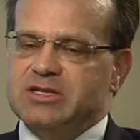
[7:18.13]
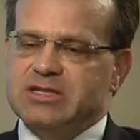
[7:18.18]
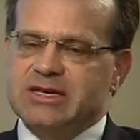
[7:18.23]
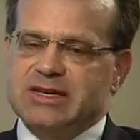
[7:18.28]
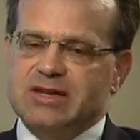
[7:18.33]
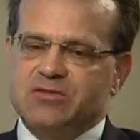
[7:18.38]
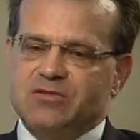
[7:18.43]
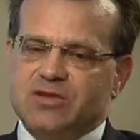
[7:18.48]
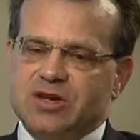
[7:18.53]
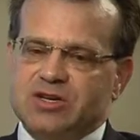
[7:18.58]
as an
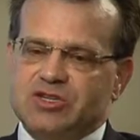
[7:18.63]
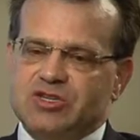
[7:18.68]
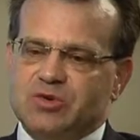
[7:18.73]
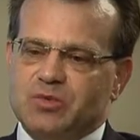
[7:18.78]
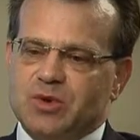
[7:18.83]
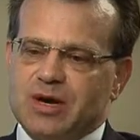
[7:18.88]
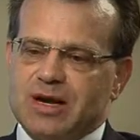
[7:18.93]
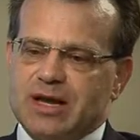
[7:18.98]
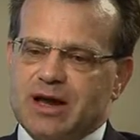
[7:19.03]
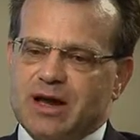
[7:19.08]

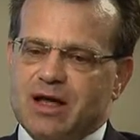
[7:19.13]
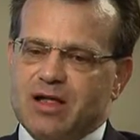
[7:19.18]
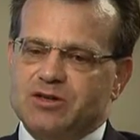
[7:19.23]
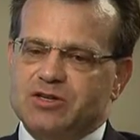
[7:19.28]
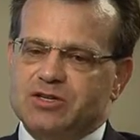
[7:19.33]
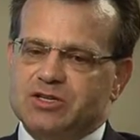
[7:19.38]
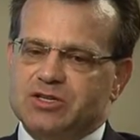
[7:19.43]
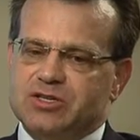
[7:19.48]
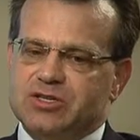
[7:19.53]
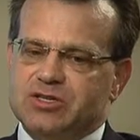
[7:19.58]
interventional
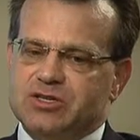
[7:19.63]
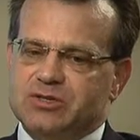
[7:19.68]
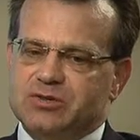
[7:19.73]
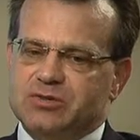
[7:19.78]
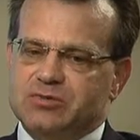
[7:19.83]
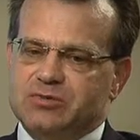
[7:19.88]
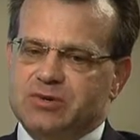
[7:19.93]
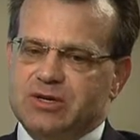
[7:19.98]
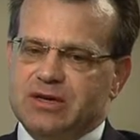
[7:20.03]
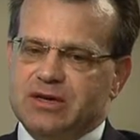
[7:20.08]

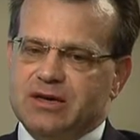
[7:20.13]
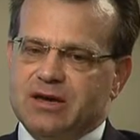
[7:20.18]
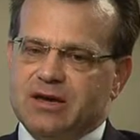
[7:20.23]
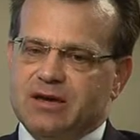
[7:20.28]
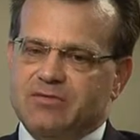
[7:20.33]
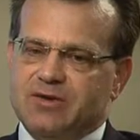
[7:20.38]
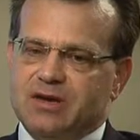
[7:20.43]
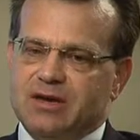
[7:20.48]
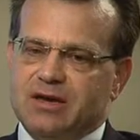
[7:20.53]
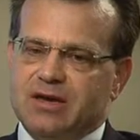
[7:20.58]
radiologist, we
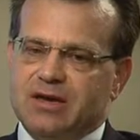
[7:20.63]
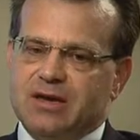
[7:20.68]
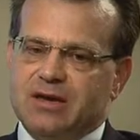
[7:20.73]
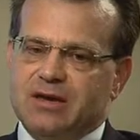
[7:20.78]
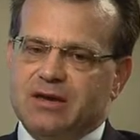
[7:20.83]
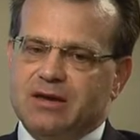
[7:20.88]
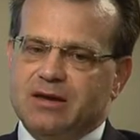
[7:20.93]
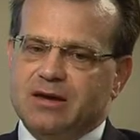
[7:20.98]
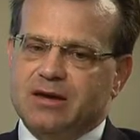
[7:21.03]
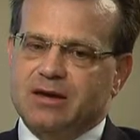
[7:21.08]
have
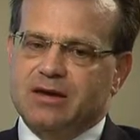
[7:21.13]
a